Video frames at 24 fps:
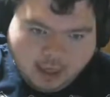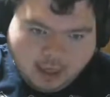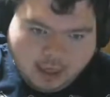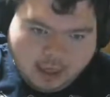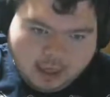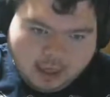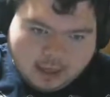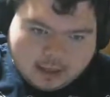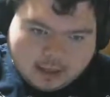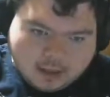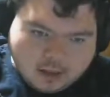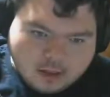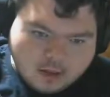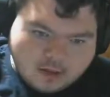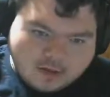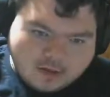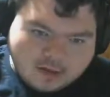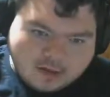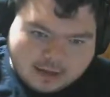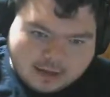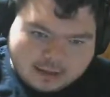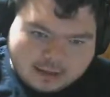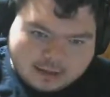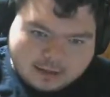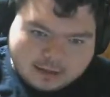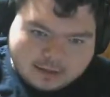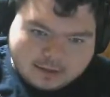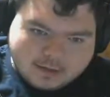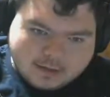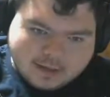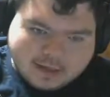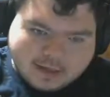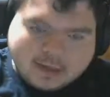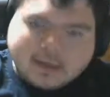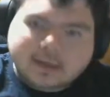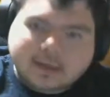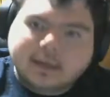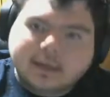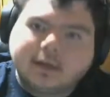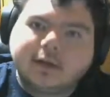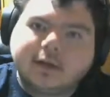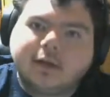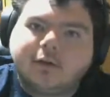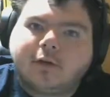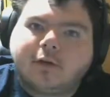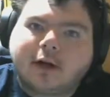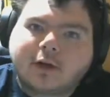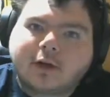it looks like it's hidden,
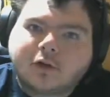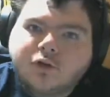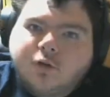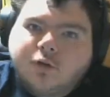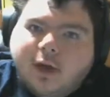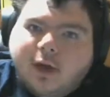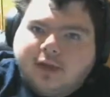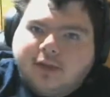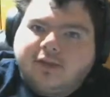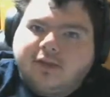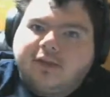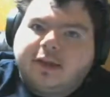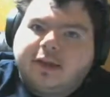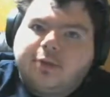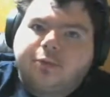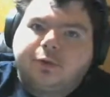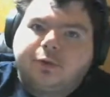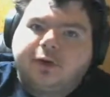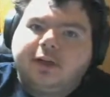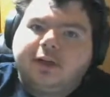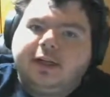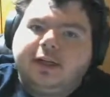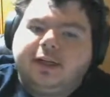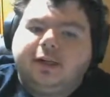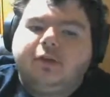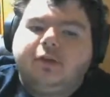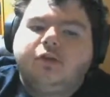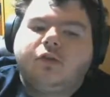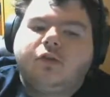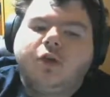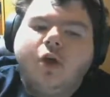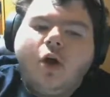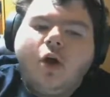like you can't see where it is.